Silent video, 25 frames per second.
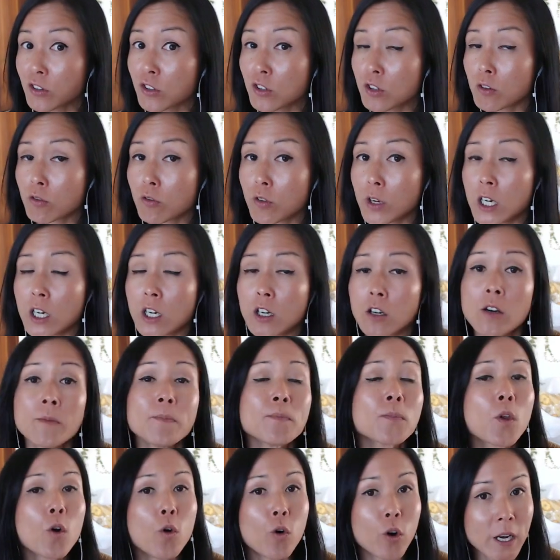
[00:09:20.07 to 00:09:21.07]
career
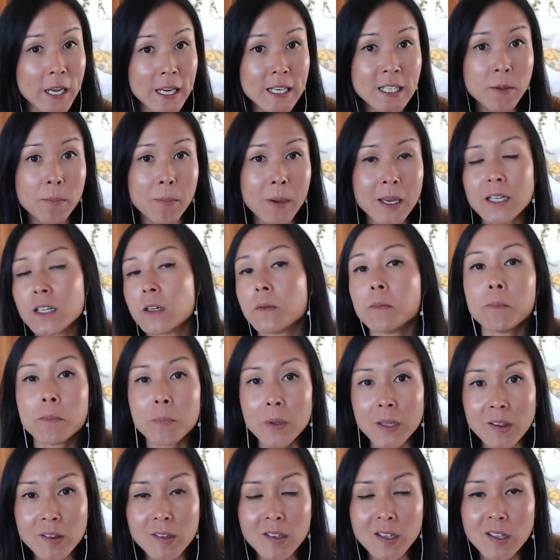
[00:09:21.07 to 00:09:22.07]
or an independent
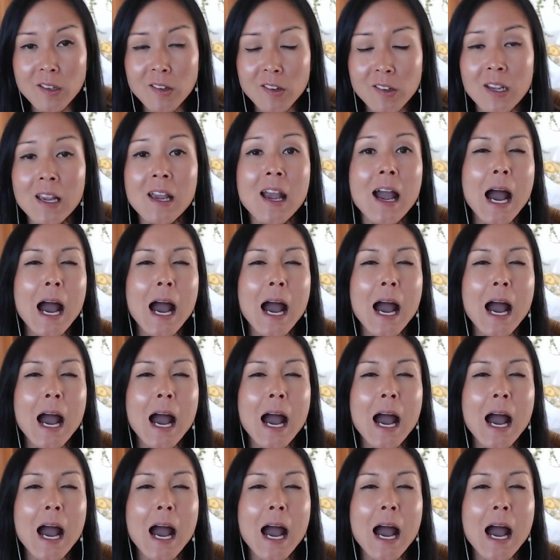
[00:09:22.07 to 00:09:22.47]
business,